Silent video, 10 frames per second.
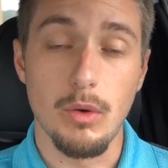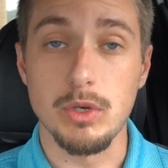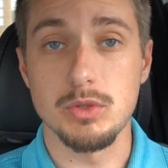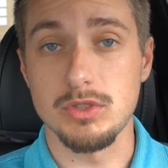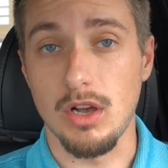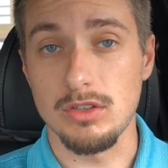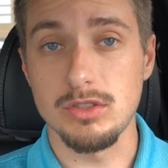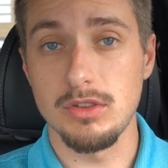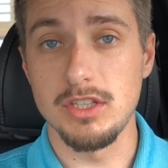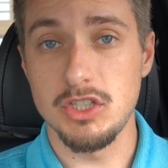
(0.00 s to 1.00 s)
which was
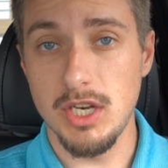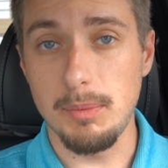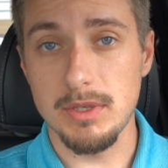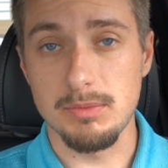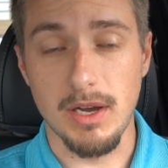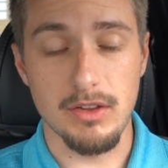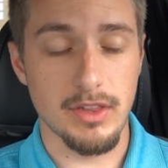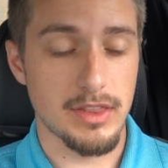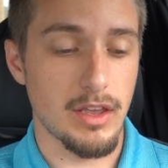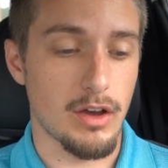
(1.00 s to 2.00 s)
also the cheapest model
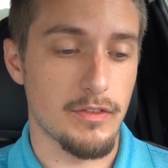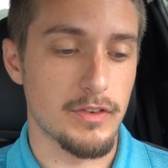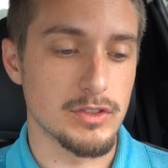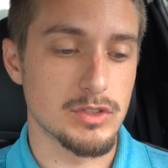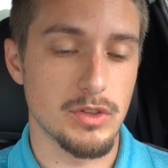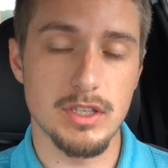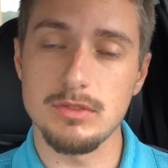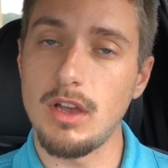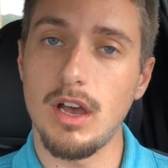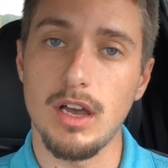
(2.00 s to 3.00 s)
that they offered. So
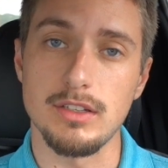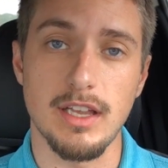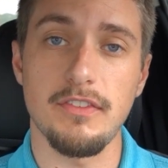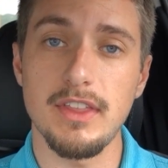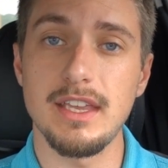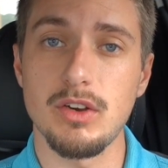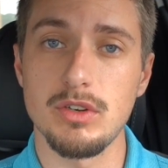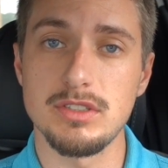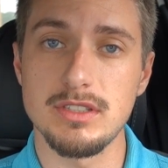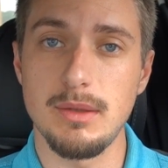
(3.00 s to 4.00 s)
this uh, definitely
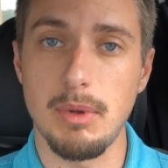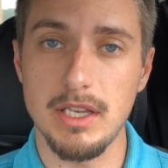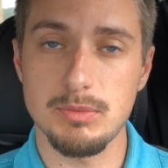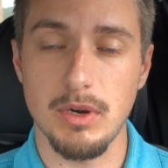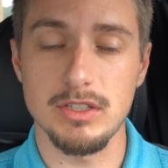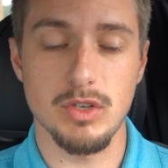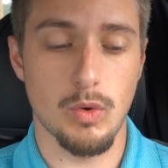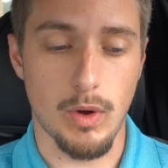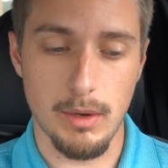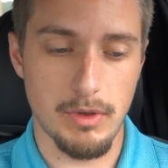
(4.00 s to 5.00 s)
increases the base price
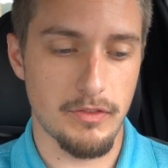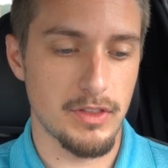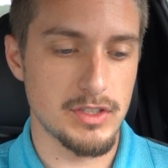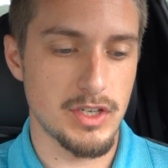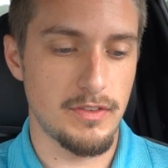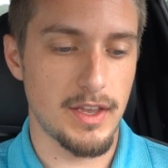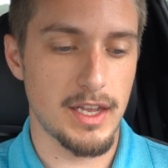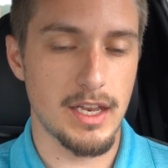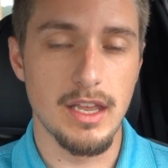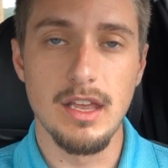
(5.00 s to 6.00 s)
quite a bit for the
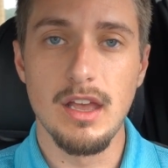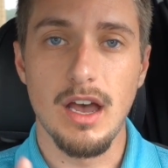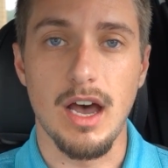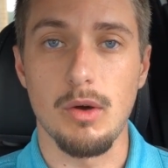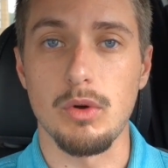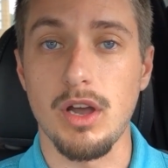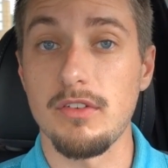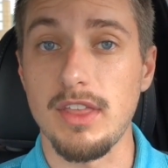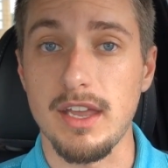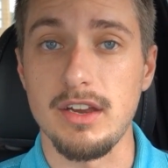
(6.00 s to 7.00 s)
GV80. Uh, we'll
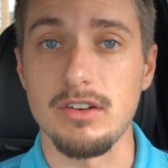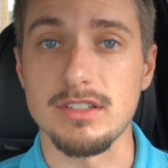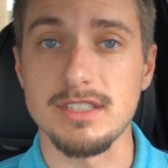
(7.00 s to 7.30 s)
cover that here in a